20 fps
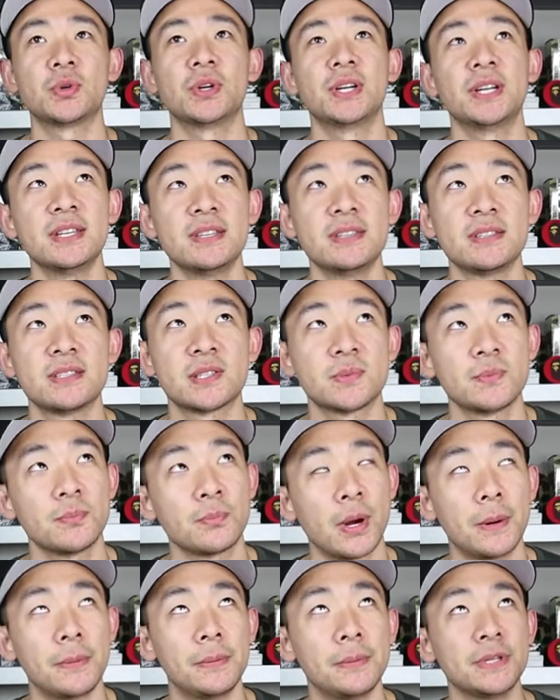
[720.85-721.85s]
was
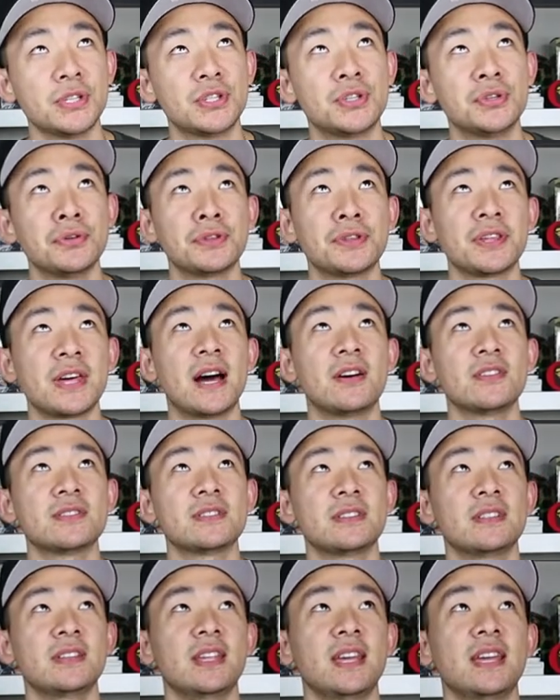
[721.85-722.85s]
probably
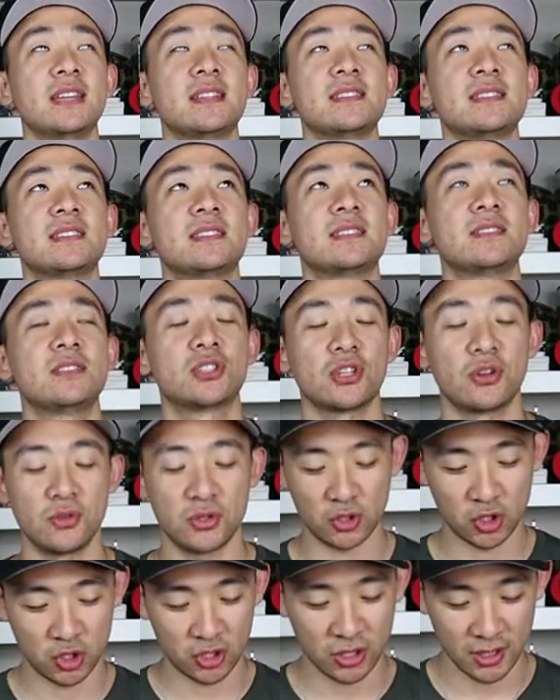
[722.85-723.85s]
2000 and so
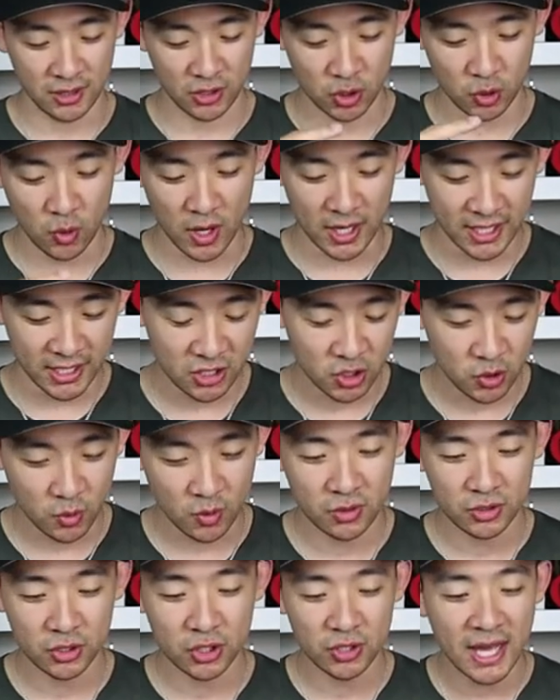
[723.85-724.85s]
20,
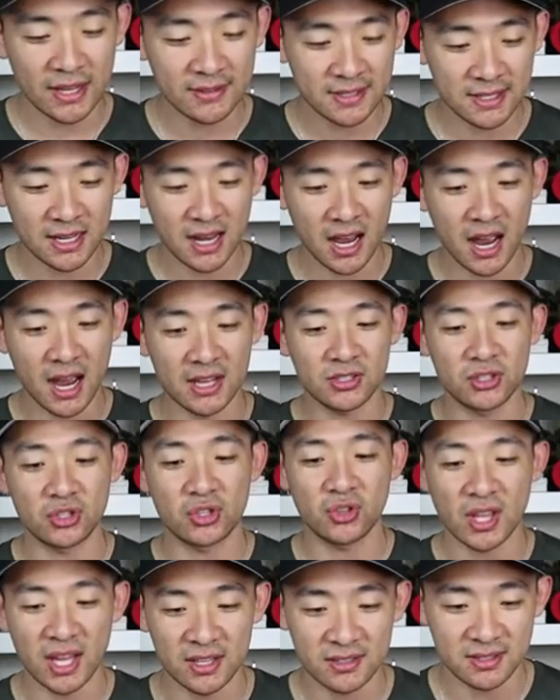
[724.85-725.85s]
2009 to
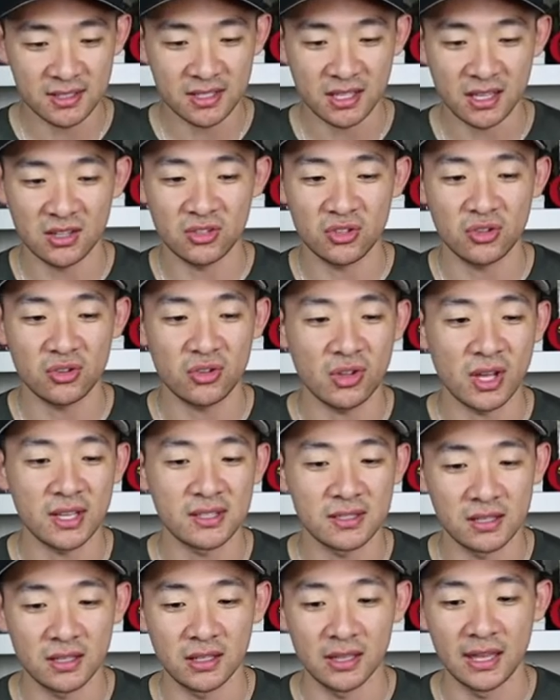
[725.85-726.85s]
2010 to
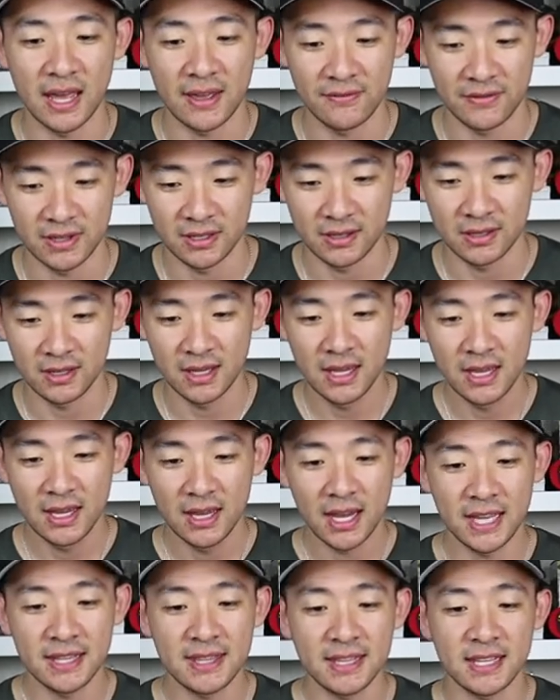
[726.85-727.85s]
2011,
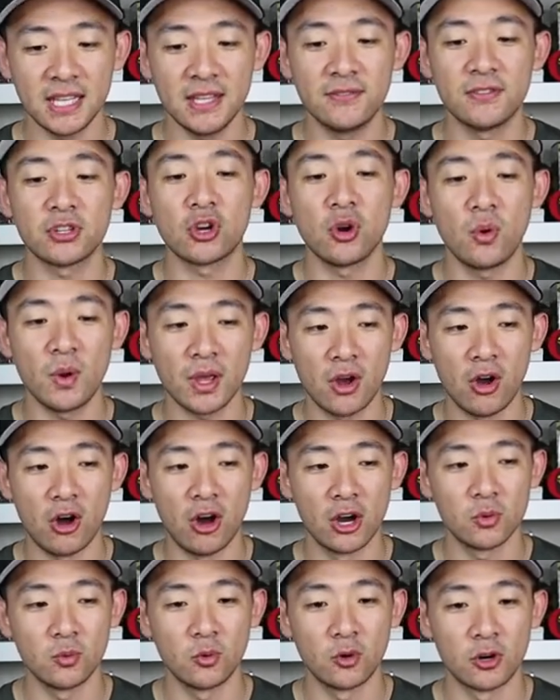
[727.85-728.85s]
I think even going
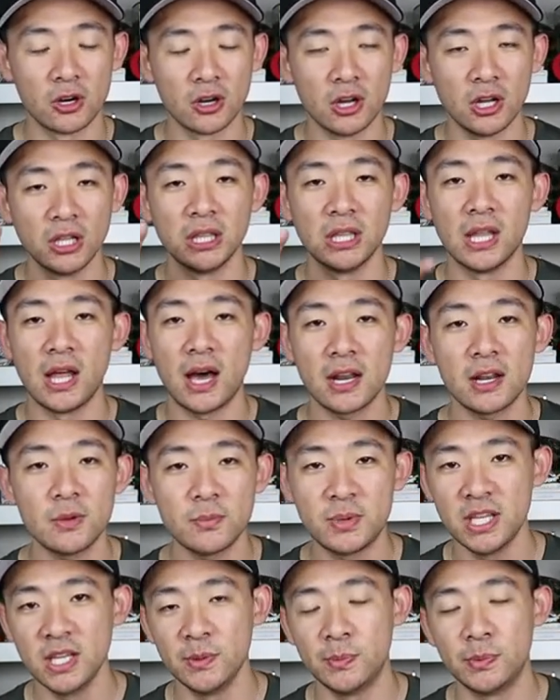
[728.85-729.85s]
onward, a lot
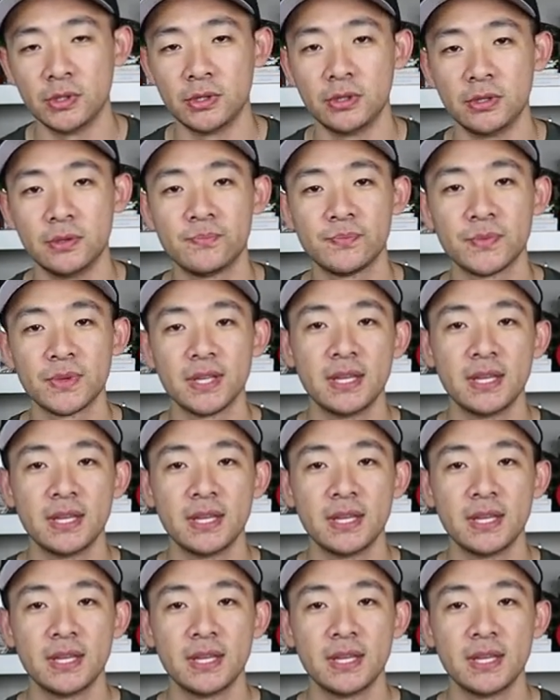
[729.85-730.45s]
of people